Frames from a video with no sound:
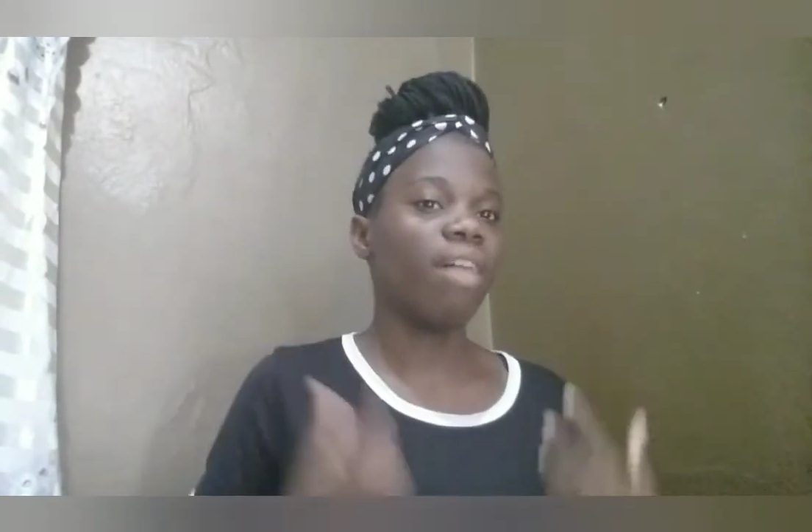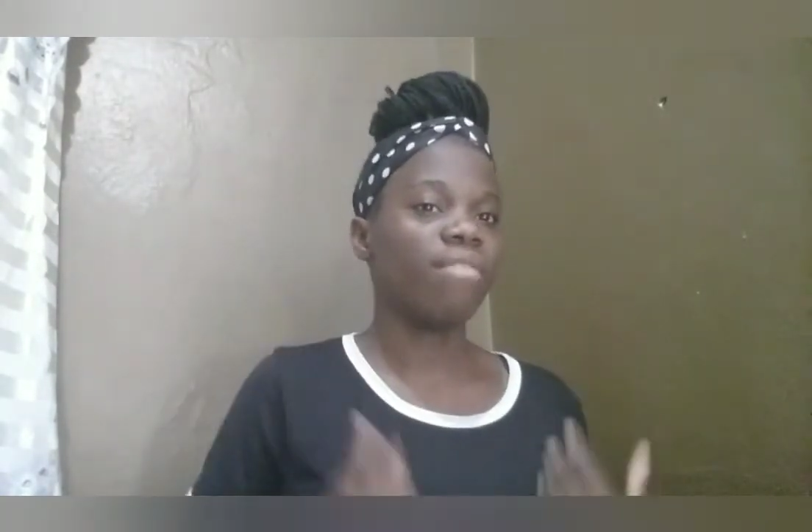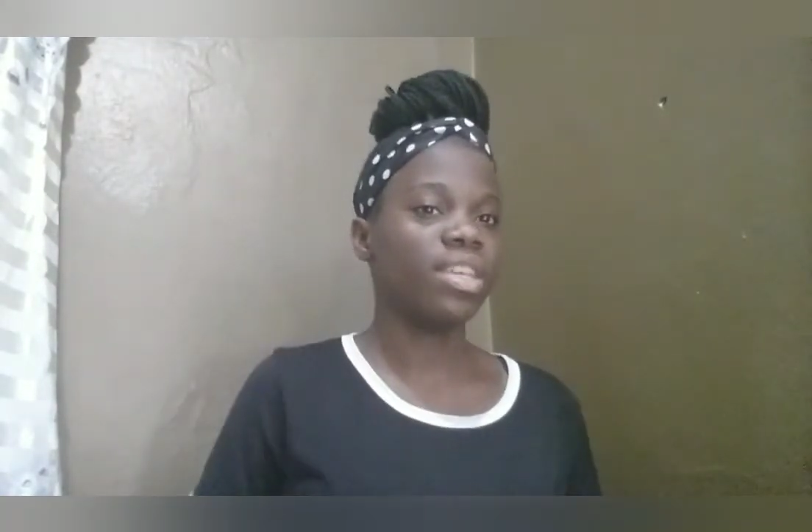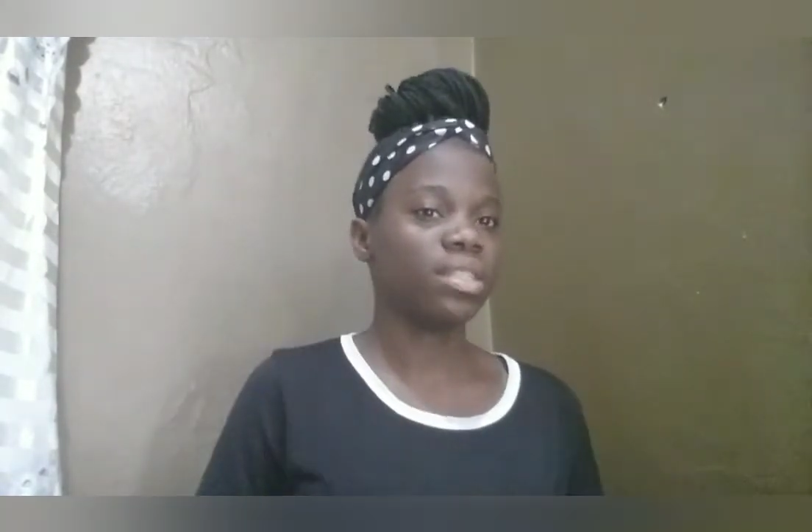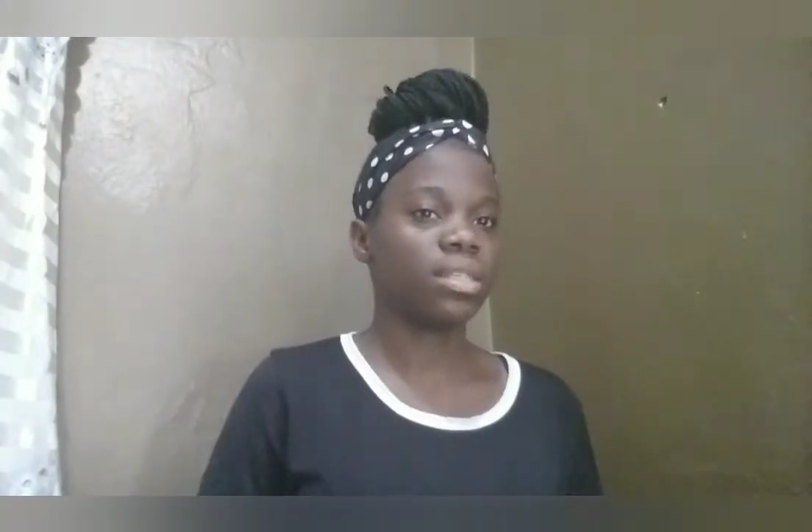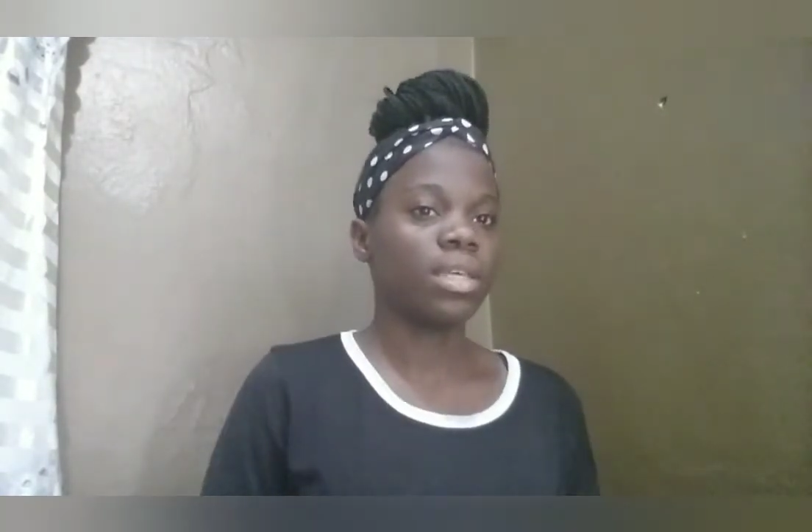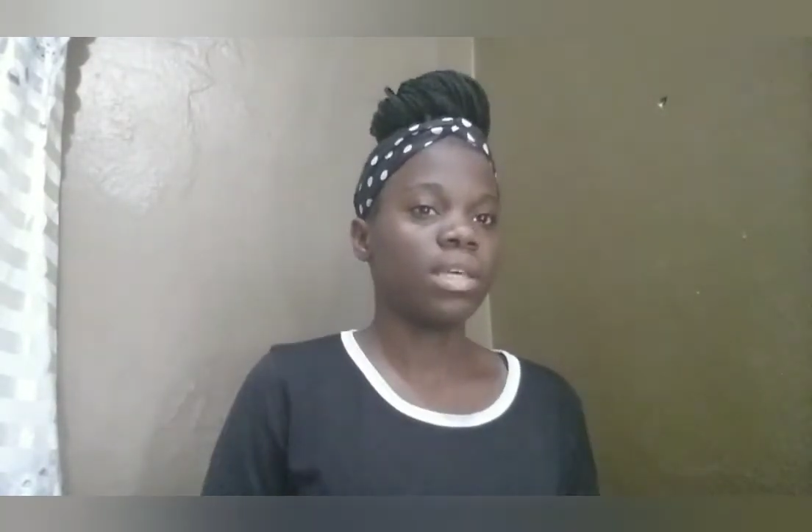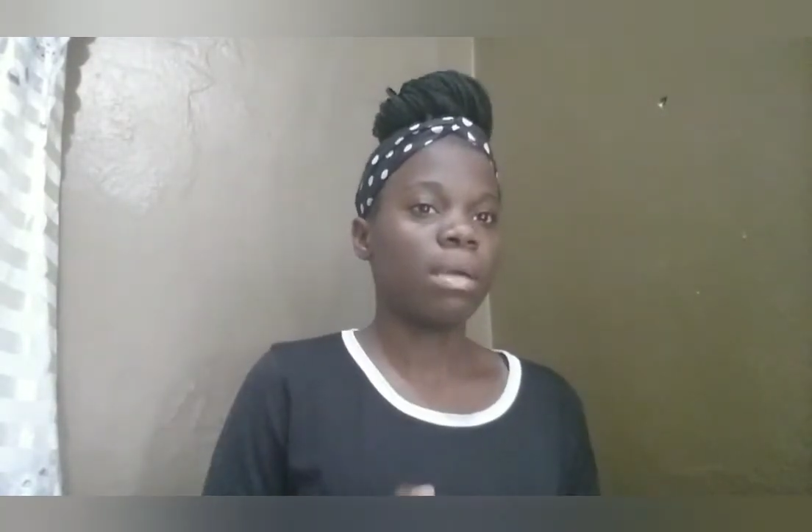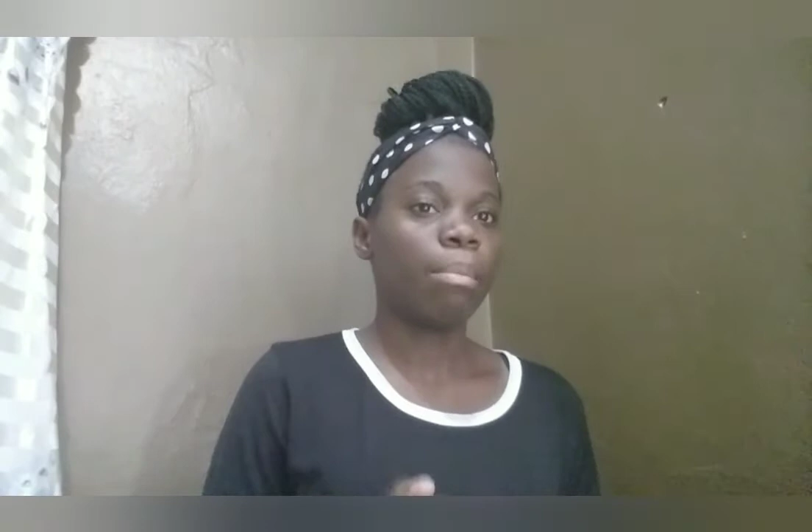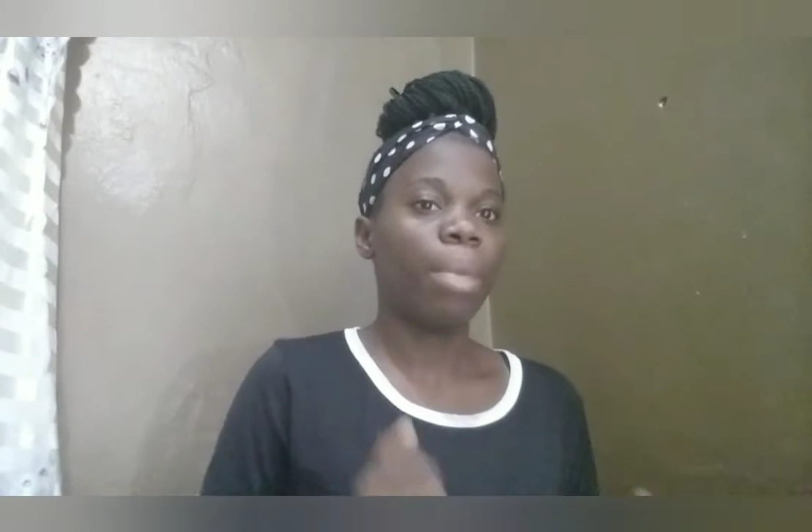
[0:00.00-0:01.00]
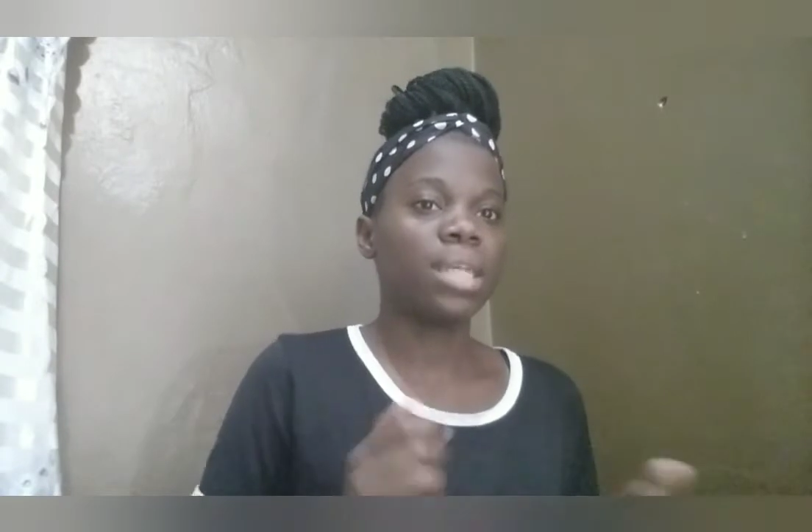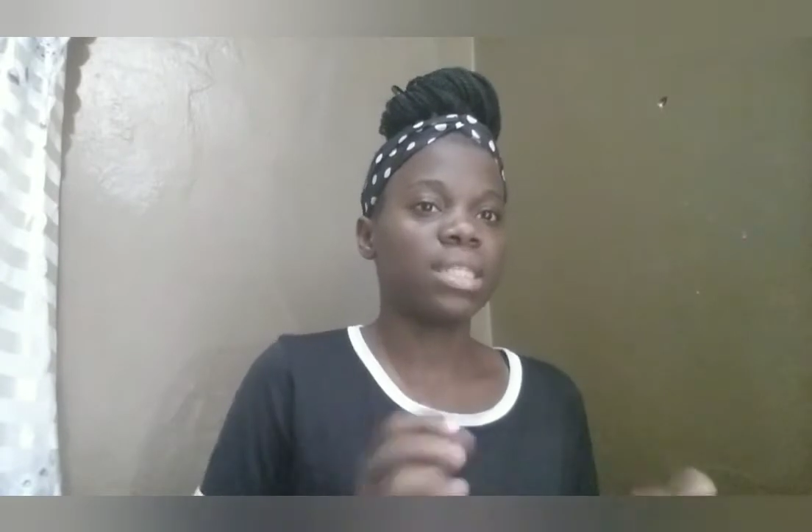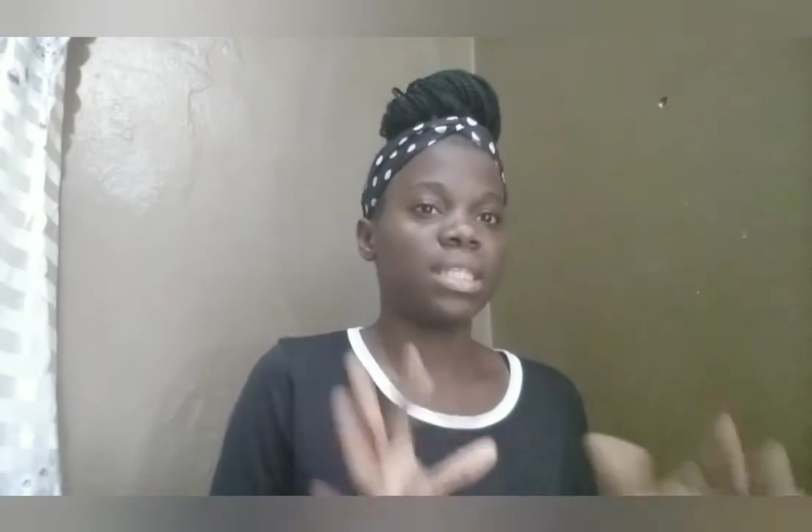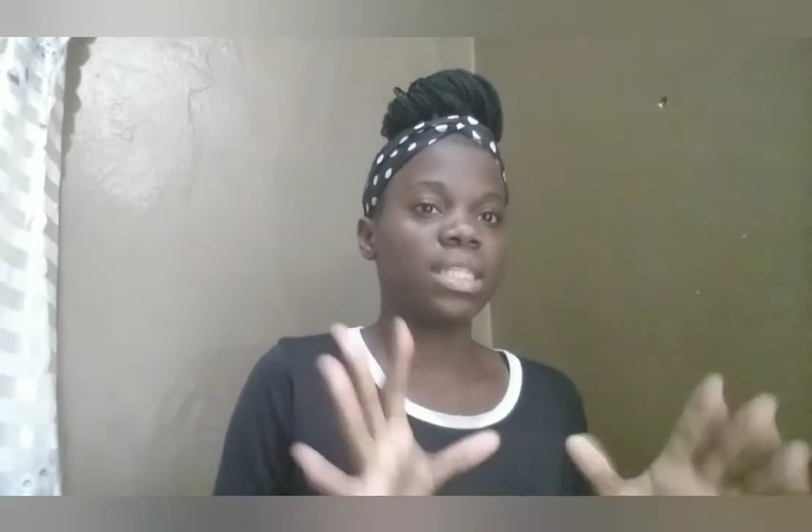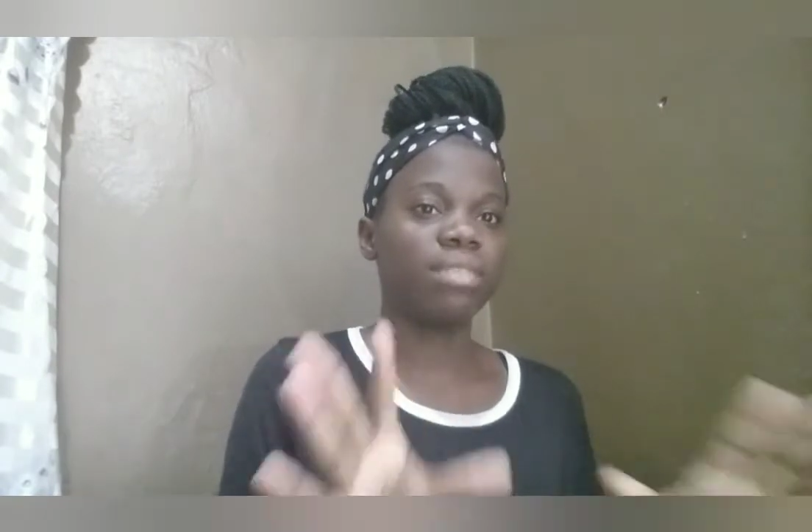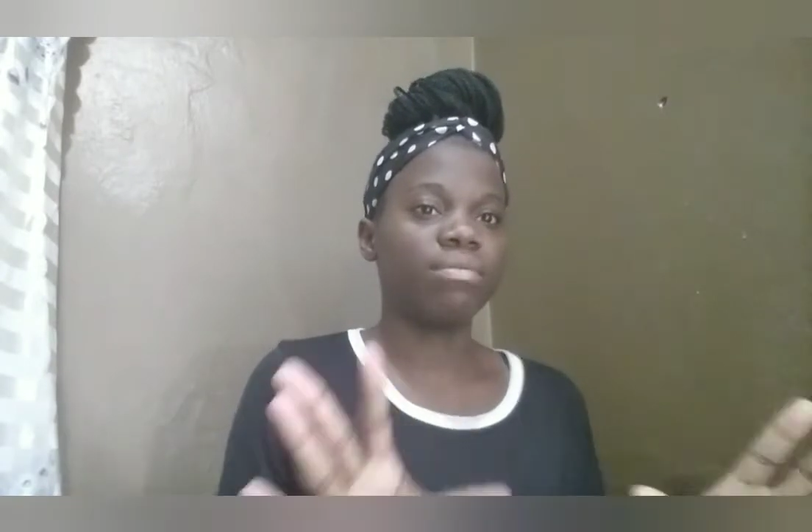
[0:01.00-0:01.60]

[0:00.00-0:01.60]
this positive